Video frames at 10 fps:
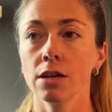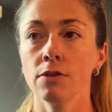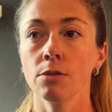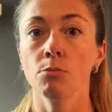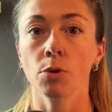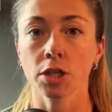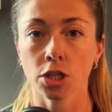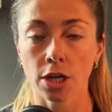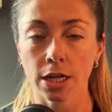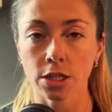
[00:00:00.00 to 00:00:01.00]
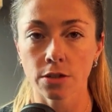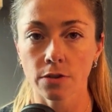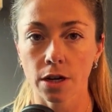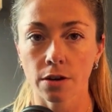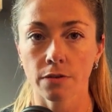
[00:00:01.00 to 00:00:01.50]
even moisturizer for
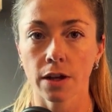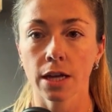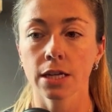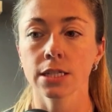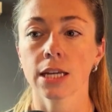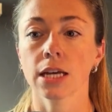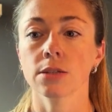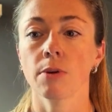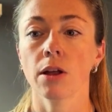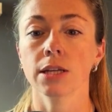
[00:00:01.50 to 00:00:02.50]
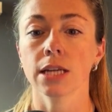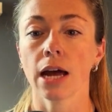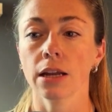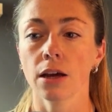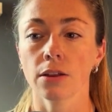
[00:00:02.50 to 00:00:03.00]
your face, as well as
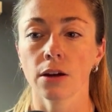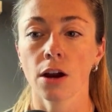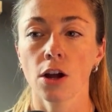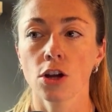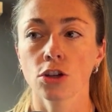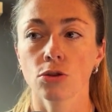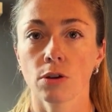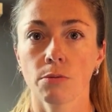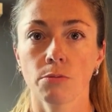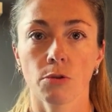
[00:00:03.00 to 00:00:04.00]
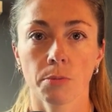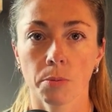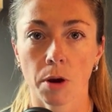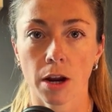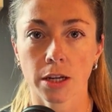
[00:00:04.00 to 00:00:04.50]
any other sort of normal
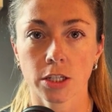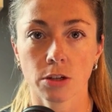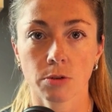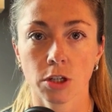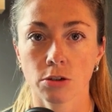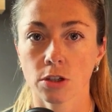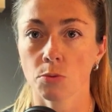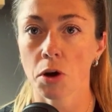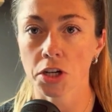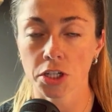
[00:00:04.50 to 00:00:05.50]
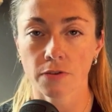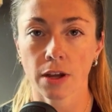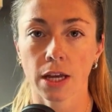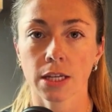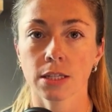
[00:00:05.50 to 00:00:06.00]
products you would use to wash your
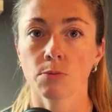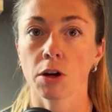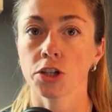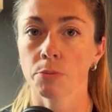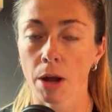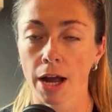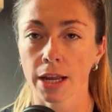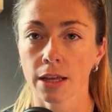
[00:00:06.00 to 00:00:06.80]
face, wash your body,